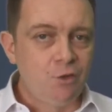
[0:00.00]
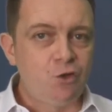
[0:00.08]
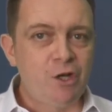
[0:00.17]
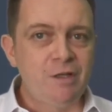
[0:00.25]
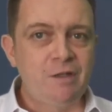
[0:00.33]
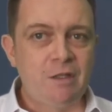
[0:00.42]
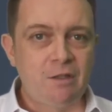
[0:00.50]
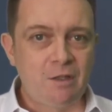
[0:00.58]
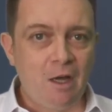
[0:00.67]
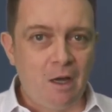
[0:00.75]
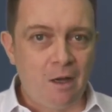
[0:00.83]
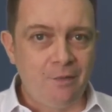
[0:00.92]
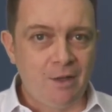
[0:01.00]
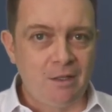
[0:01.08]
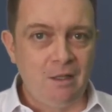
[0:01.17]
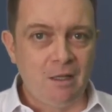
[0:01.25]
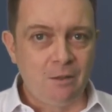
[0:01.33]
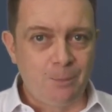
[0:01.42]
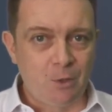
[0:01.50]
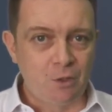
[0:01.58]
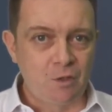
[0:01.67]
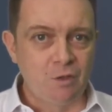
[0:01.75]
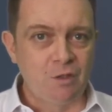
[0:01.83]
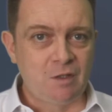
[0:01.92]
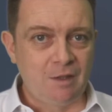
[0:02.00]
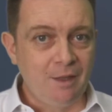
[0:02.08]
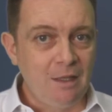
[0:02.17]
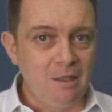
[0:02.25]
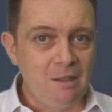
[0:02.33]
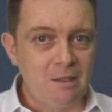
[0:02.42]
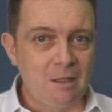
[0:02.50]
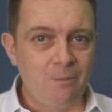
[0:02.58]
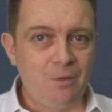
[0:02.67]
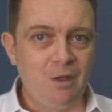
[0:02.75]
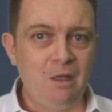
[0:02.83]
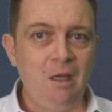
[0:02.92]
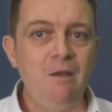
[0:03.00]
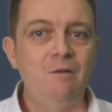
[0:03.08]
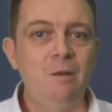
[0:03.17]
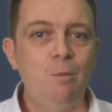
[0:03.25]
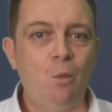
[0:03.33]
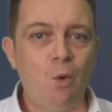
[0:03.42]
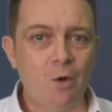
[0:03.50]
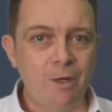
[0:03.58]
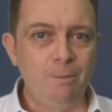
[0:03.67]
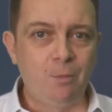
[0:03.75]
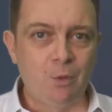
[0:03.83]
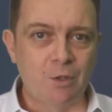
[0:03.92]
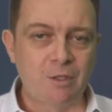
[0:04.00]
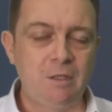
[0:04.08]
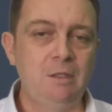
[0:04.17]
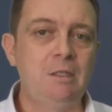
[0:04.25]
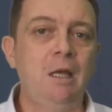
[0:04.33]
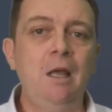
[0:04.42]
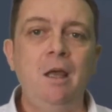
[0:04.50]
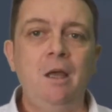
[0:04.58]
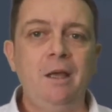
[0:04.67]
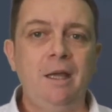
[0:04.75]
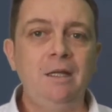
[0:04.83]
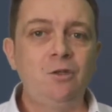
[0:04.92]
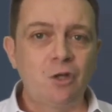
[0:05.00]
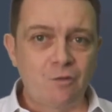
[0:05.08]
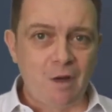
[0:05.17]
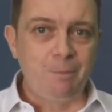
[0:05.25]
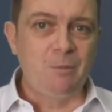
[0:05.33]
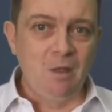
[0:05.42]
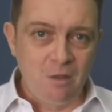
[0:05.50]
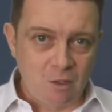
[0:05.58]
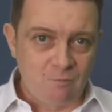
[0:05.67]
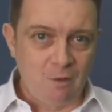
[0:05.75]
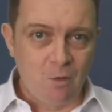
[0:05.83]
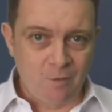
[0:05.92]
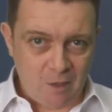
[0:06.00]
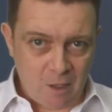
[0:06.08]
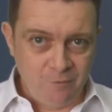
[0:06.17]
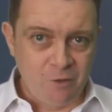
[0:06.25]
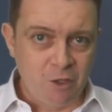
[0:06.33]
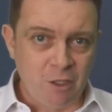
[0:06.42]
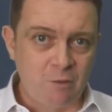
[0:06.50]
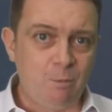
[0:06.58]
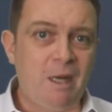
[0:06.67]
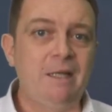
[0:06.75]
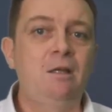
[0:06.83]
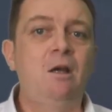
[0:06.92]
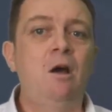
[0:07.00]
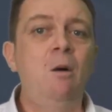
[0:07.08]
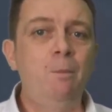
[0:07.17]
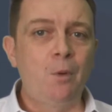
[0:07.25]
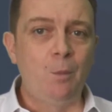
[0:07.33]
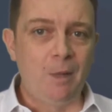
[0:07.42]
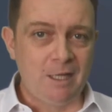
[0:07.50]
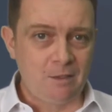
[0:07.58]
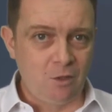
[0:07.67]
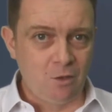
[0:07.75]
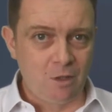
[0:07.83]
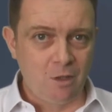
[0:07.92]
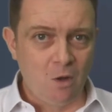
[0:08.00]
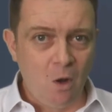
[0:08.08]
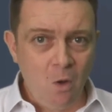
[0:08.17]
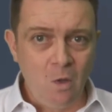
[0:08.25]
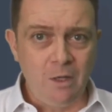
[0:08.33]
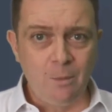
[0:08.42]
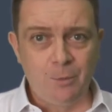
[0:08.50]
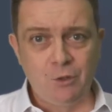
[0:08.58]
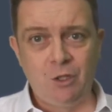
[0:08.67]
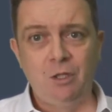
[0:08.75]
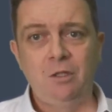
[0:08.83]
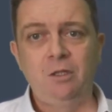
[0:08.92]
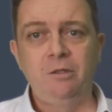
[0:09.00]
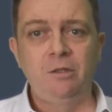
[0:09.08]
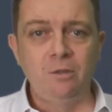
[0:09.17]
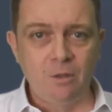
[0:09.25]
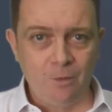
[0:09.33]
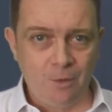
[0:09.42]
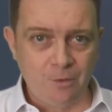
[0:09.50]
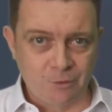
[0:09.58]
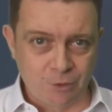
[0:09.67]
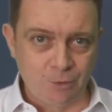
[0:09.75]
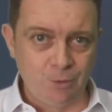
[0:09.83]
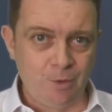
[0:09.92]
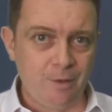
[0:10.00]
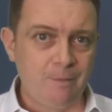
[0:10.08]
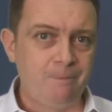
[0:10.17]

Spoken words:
Chances are that the other person is thinking something even more important. Interrupting this flow of consciousness might compromise your only opportunity to know the truth.